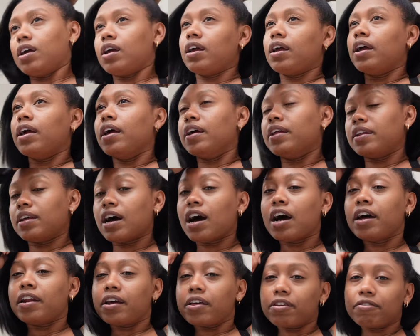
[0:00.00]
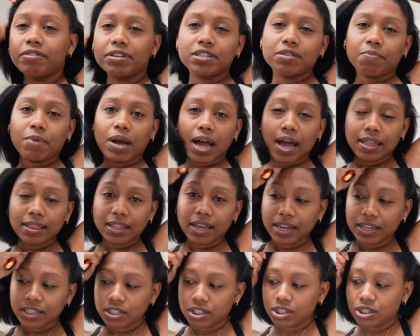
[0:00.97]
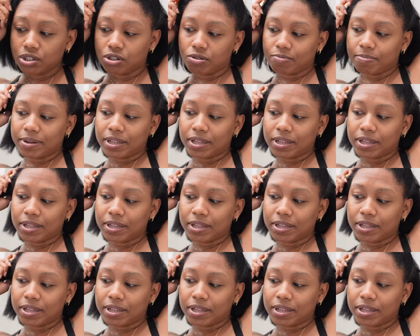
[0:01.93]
And another reason why I like to do